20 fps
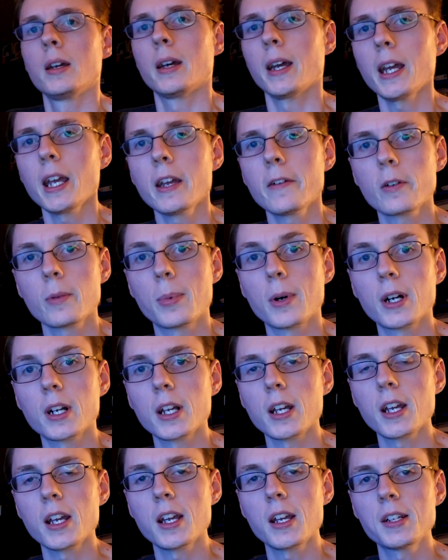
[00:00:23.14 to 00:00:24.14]
Hey
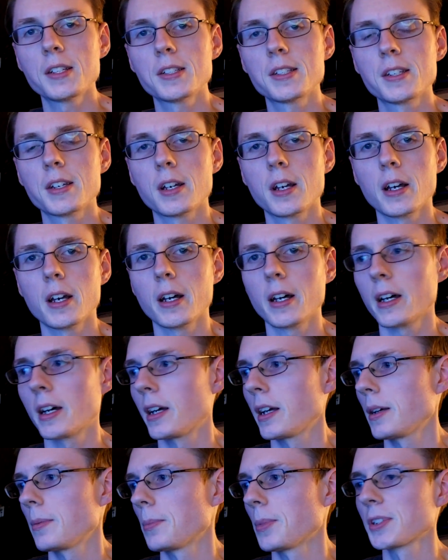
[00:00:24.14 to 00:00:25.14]
everybody,
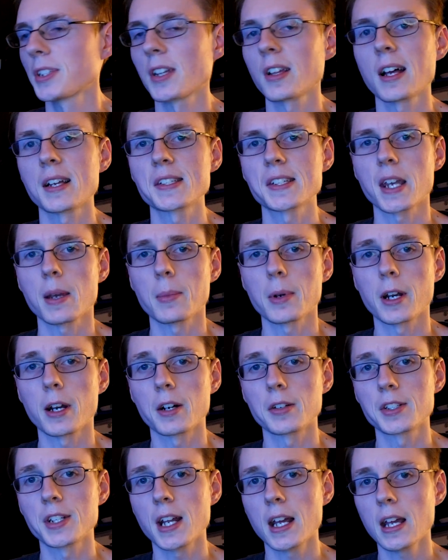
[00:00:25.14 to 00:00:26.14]
Multiclass Gamer
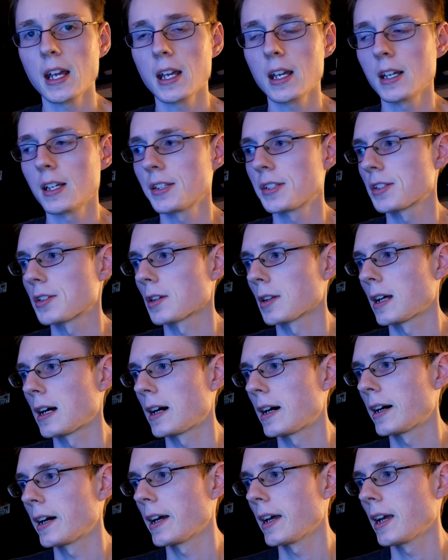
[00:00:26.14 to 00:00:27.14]
here. Today is
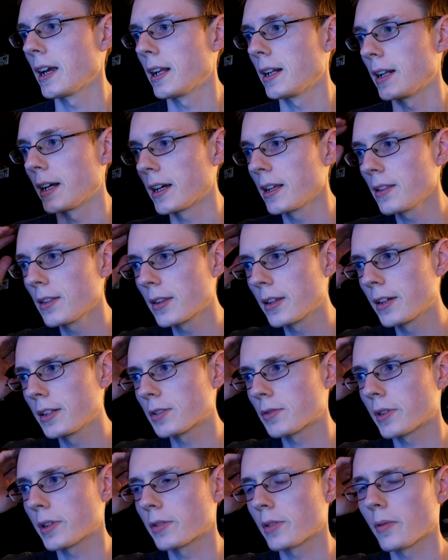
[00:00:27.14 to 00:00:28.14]
July 9th,
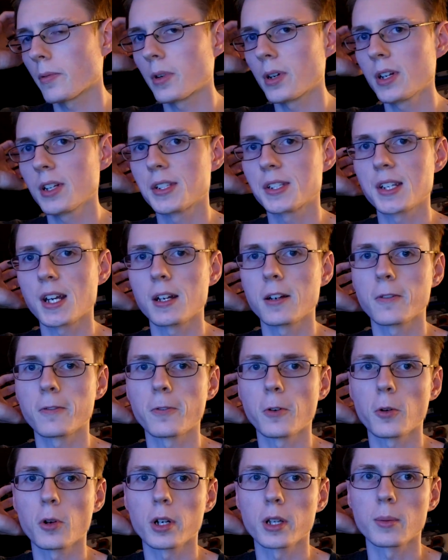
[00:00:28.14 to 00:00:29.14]
2021. It's
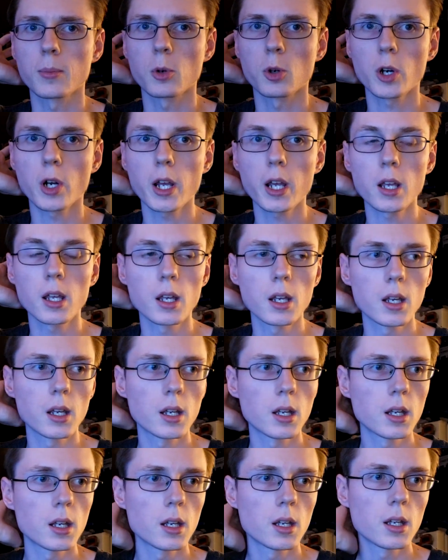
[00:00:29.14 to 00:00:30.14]
10:04 in the morning.
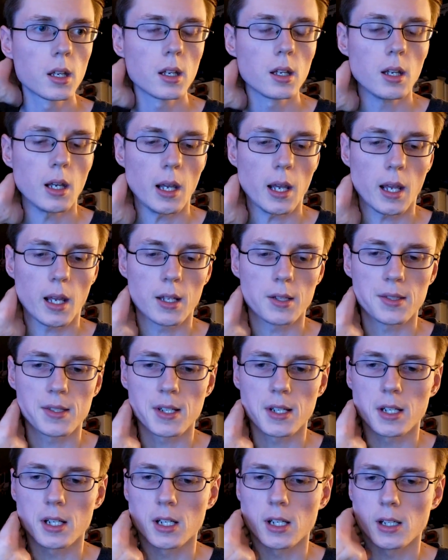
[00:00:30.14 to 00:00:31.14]
And
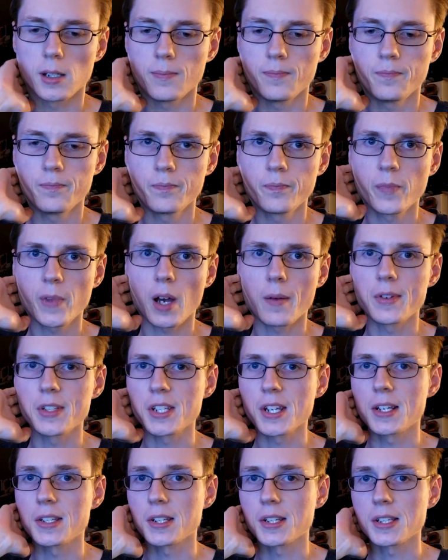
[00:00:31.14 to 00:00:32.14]

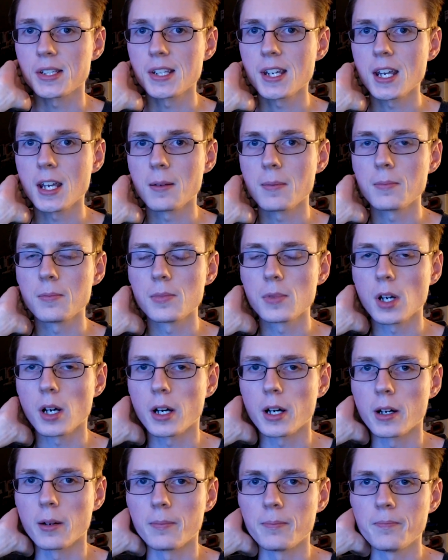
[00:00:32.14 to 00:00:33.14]
obviously, as you can see,
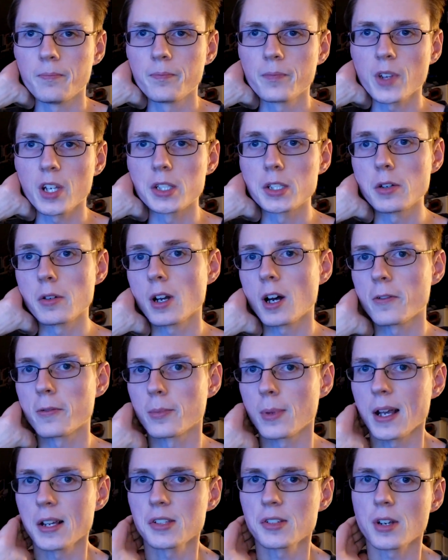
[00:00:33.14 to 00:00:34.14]
continuing on
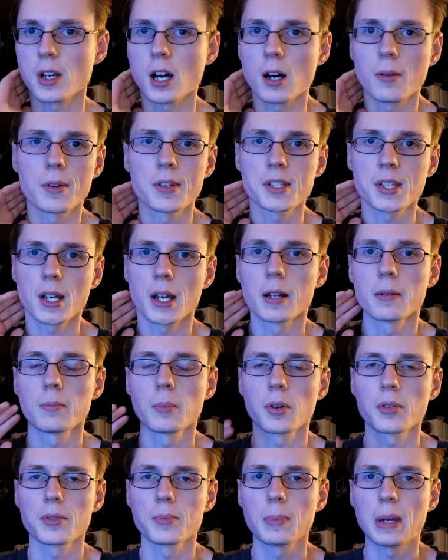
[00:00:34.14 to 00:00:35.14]
from yesterday, obviously I
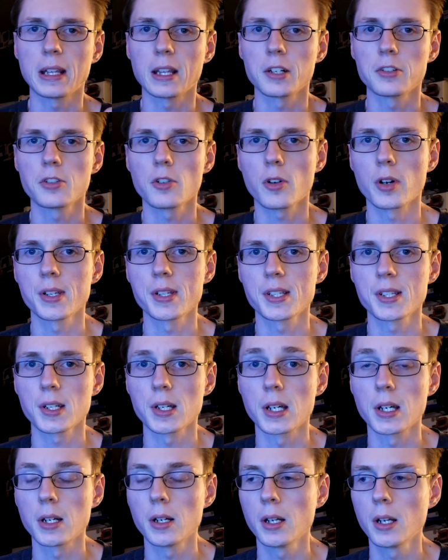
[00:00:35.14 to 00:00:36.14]
made the choice
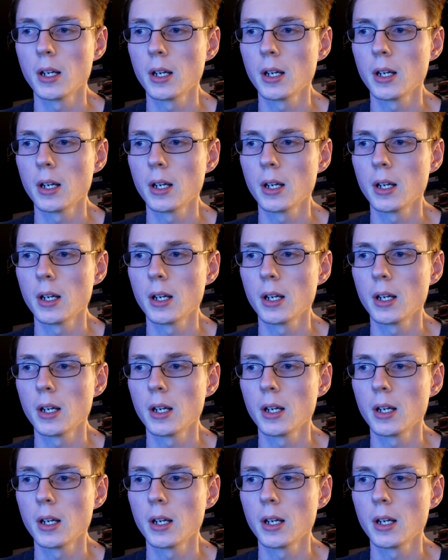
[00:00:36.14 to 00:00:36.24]
to